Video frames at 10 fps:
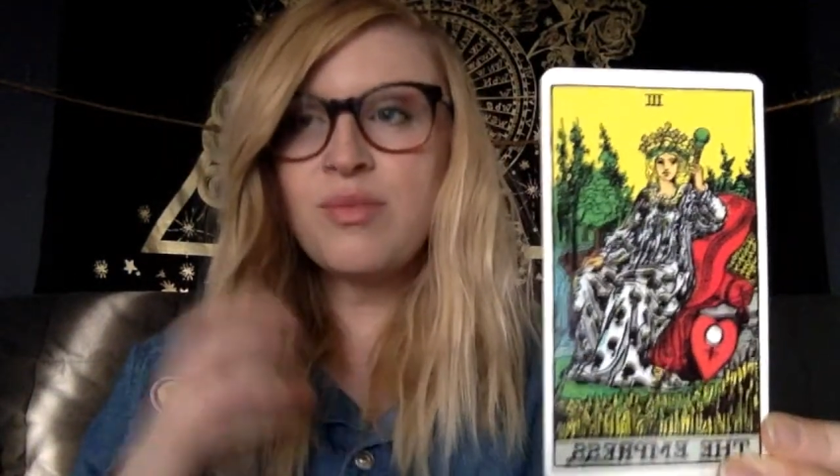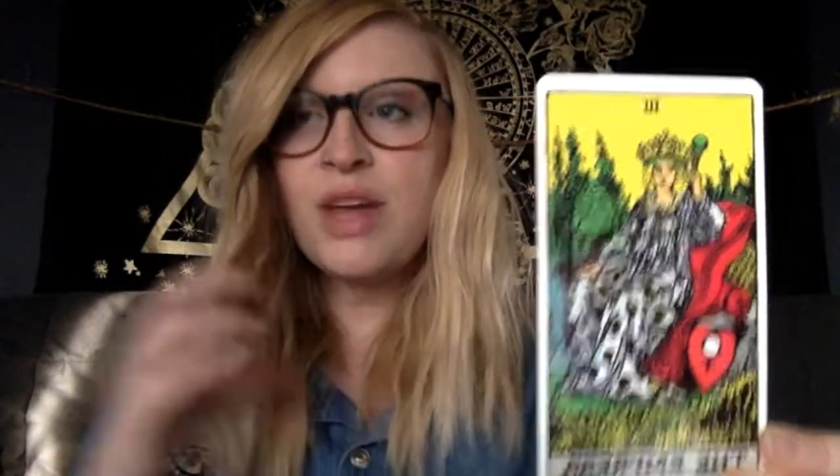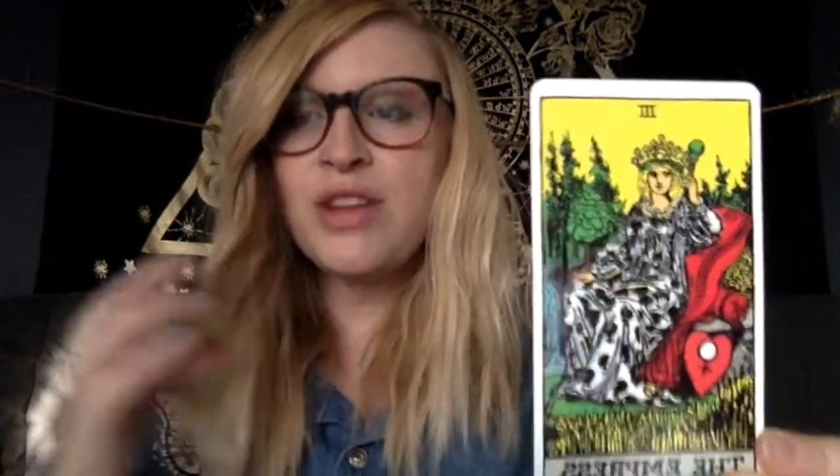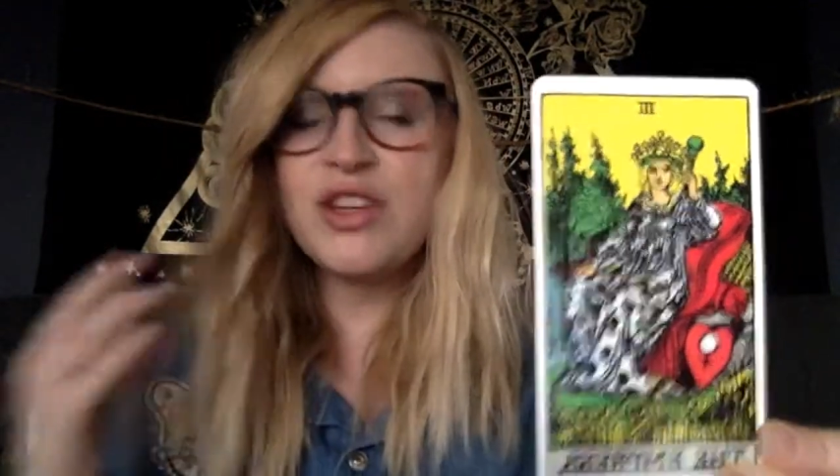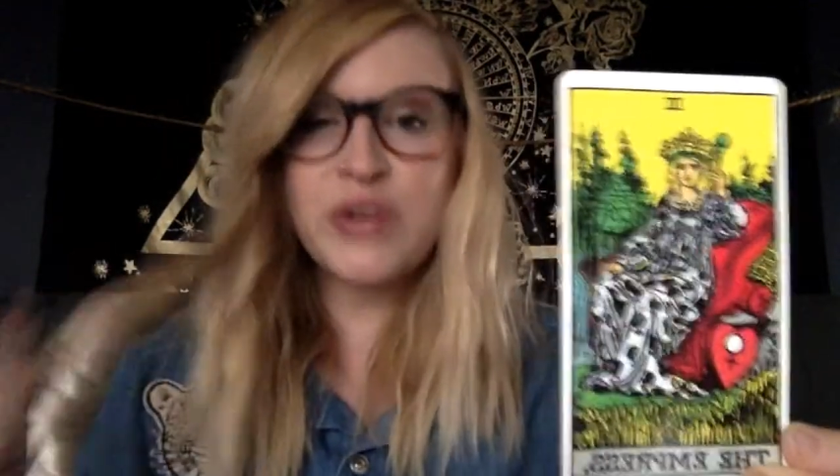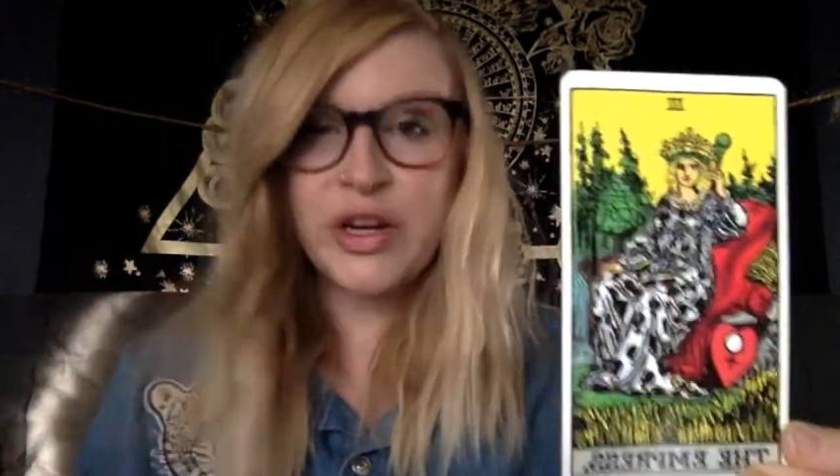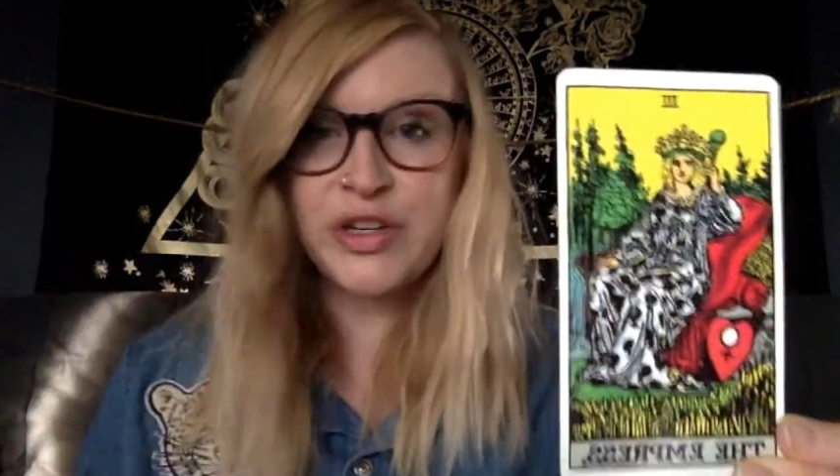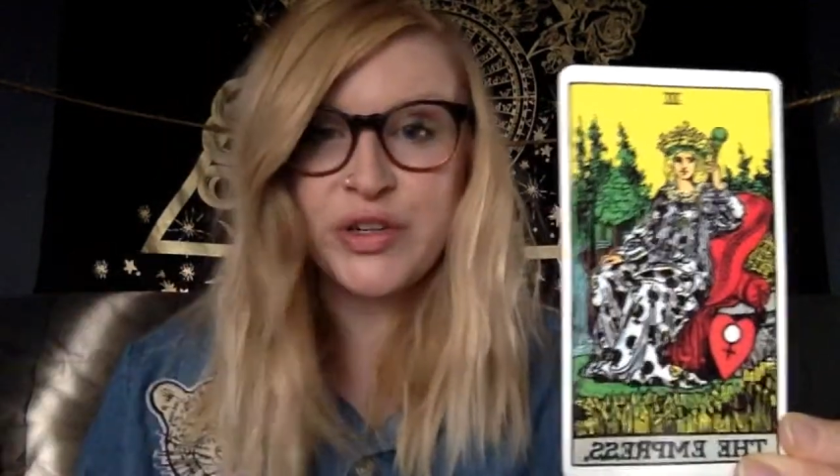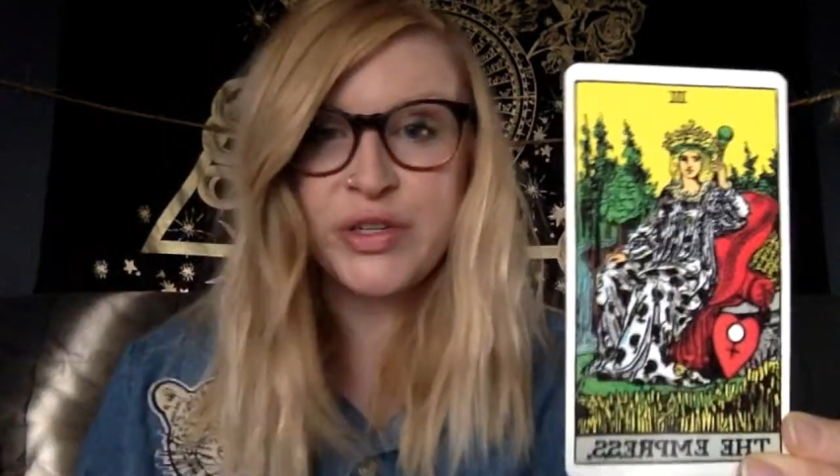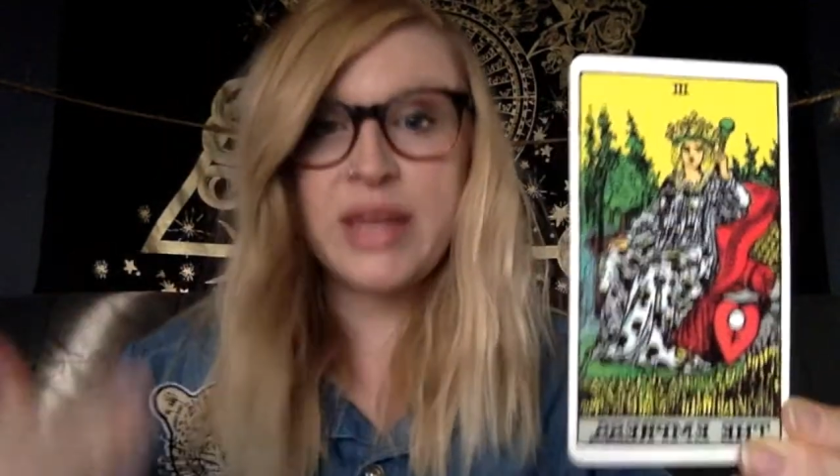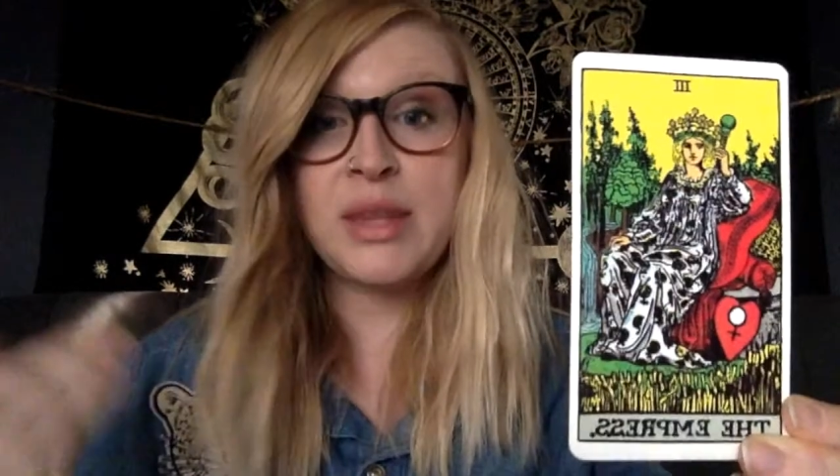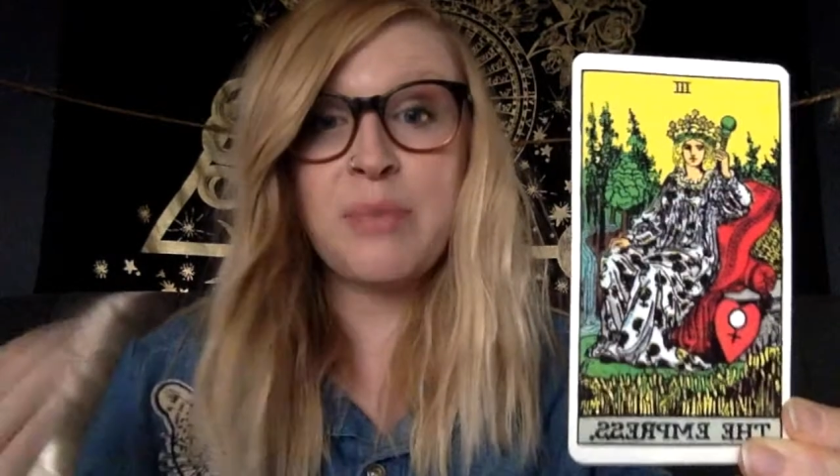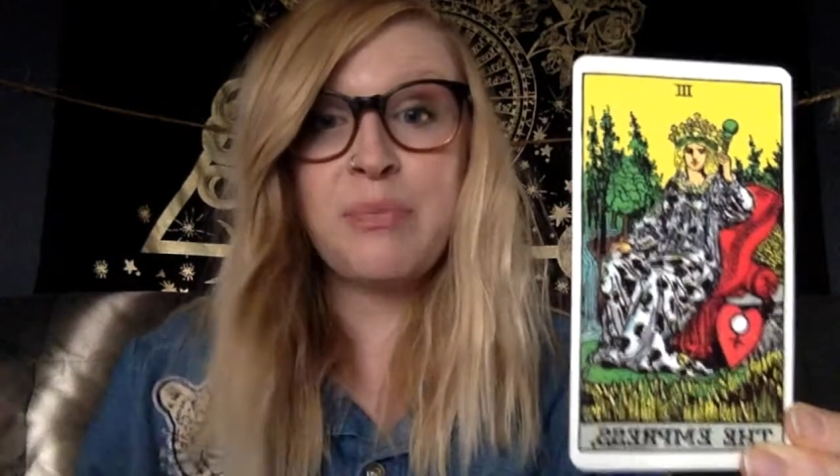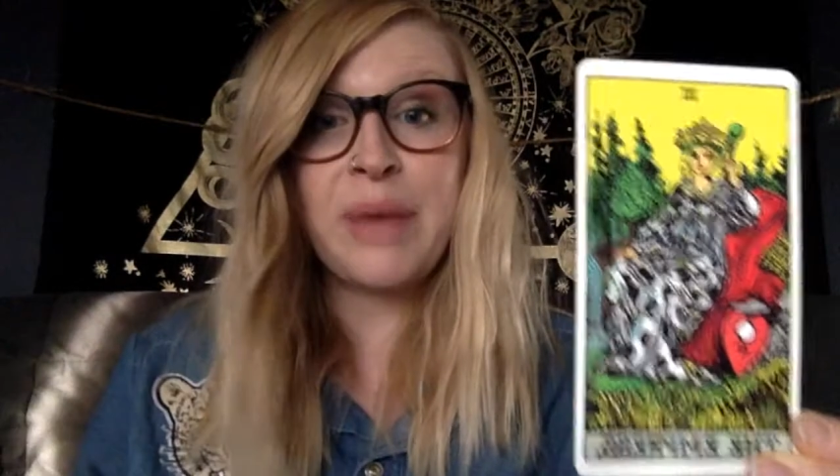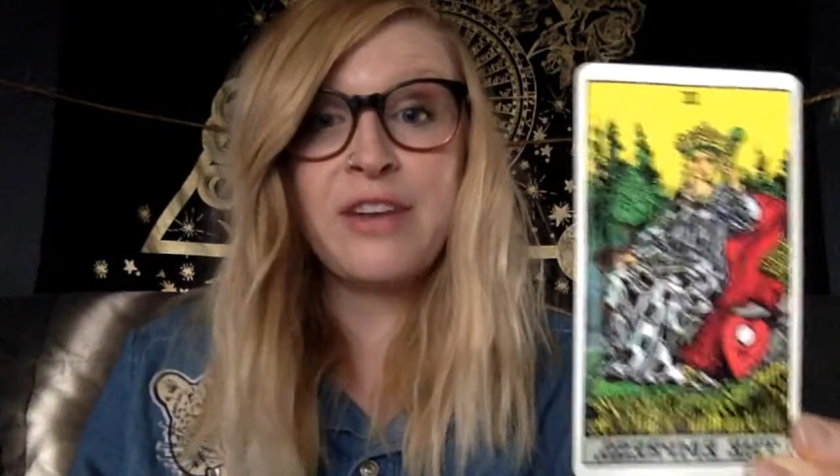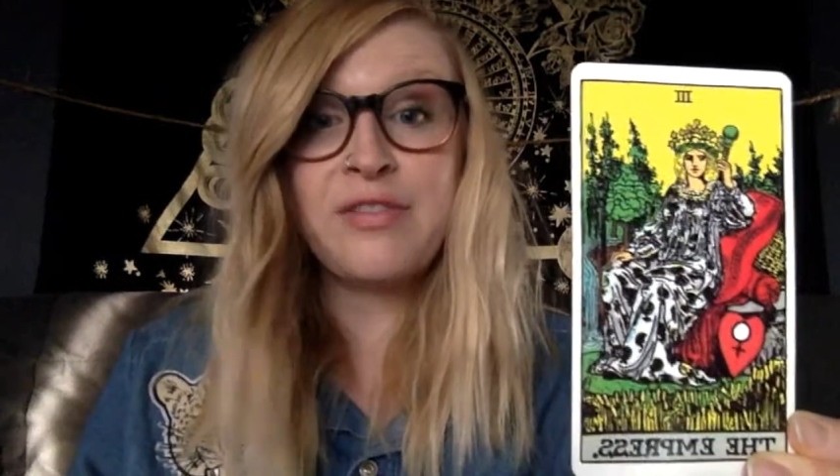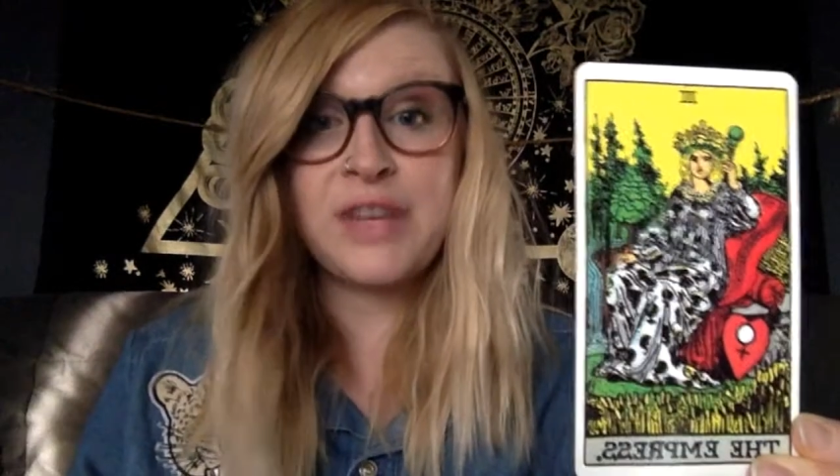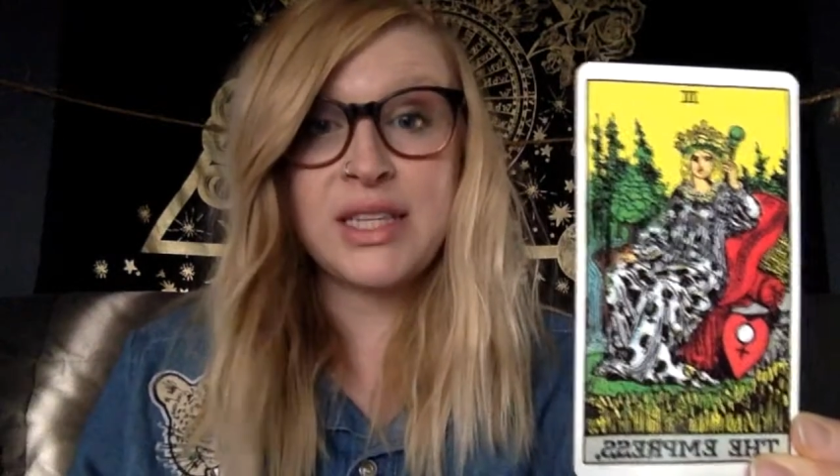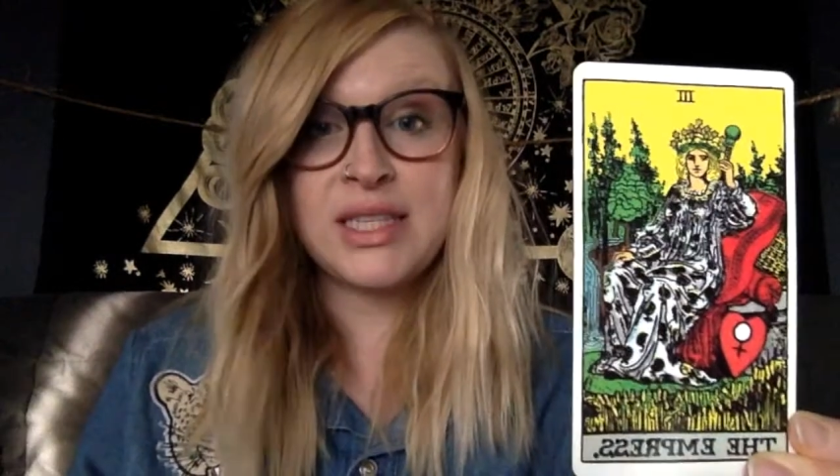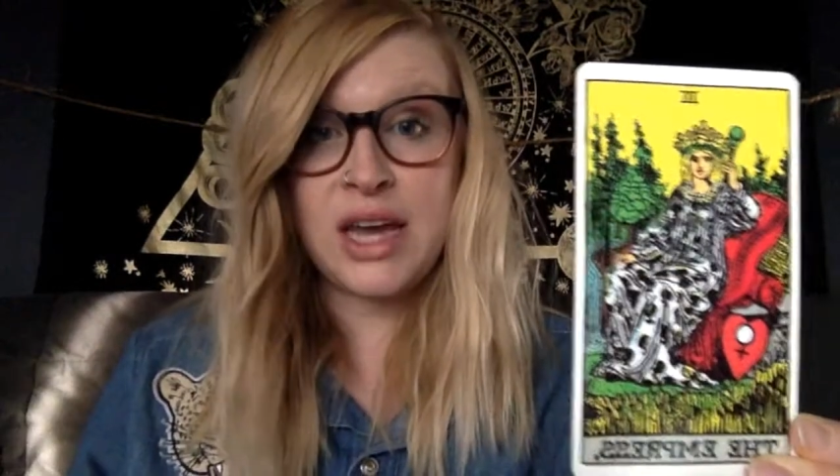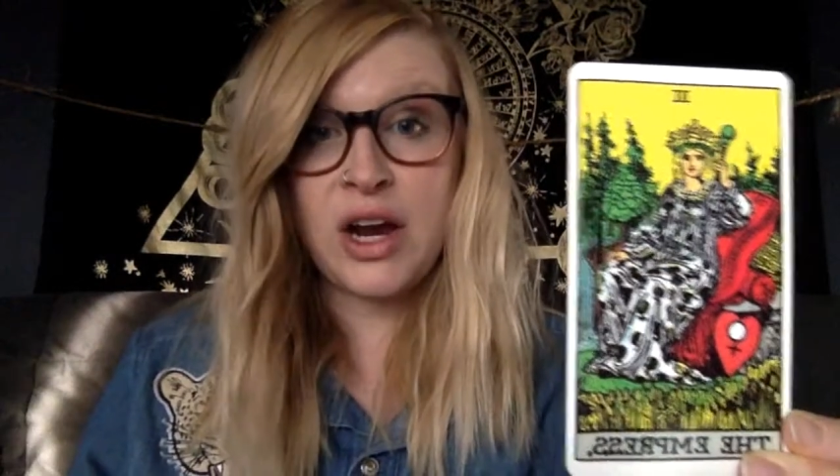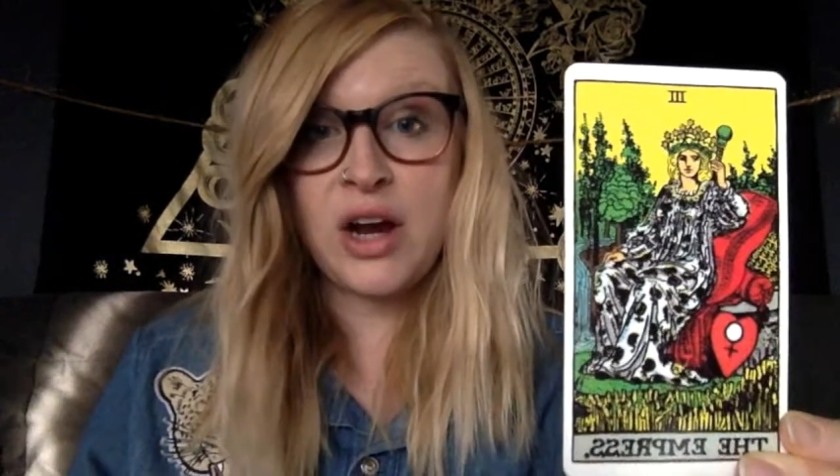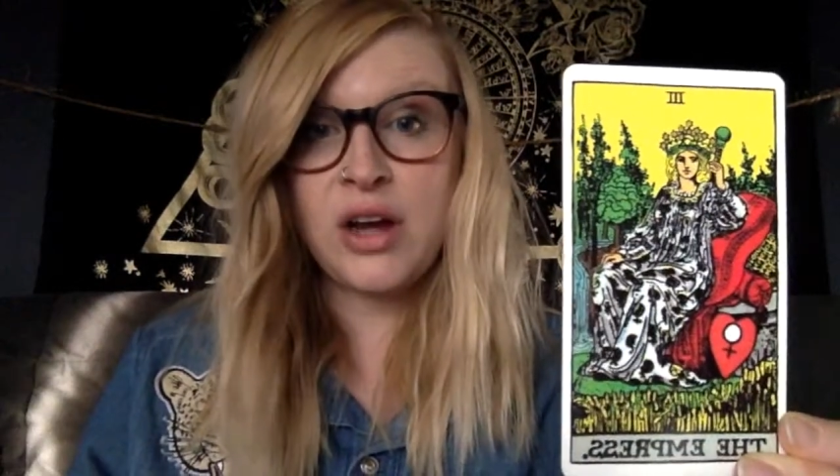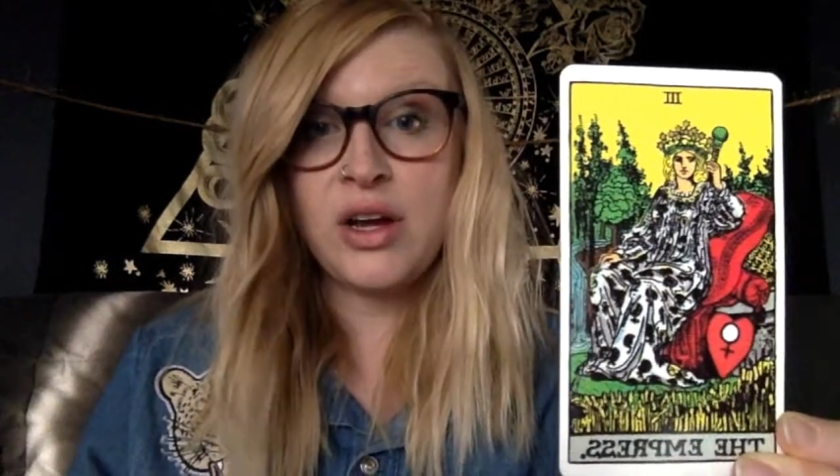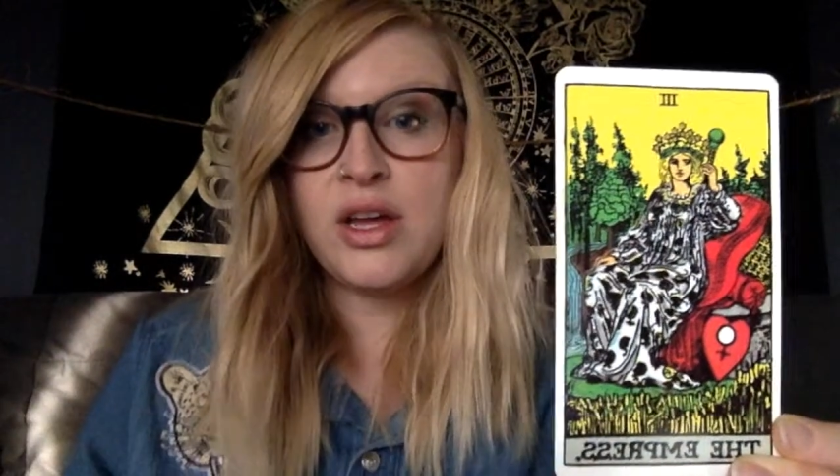and the treasures and the benefits there.